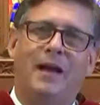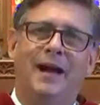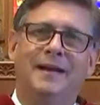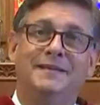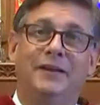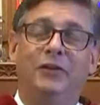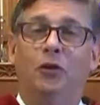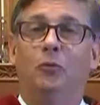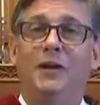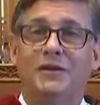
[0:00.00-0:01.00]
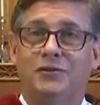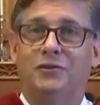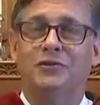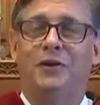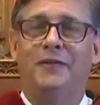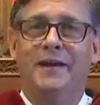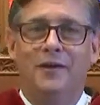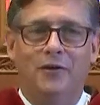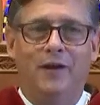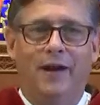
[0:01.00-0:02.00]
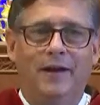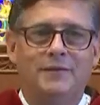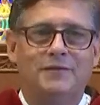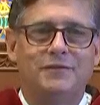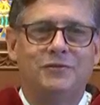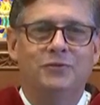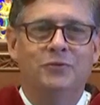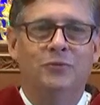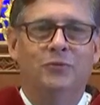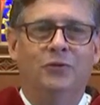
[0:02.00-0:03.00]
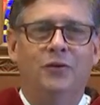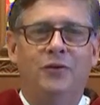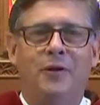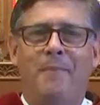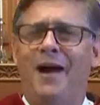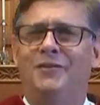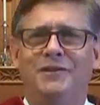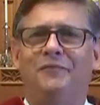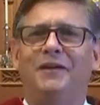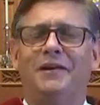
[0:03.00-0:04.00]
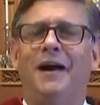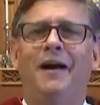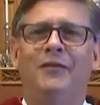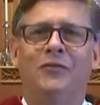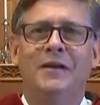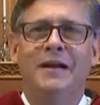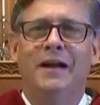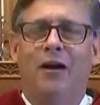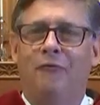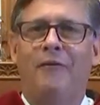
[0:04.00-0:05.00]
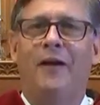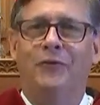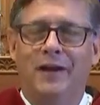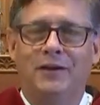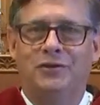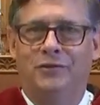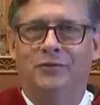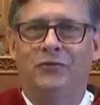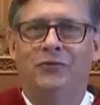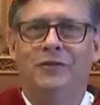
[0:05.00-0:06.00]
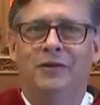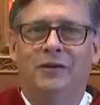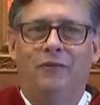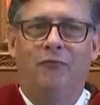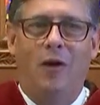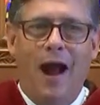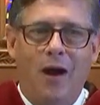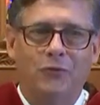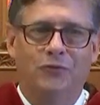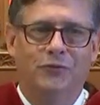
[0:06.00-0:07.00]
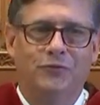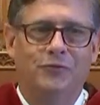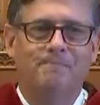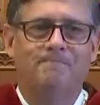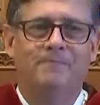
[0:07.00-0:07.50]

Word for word: I did a little research on the internet to learn about different kinds of foundations for houses.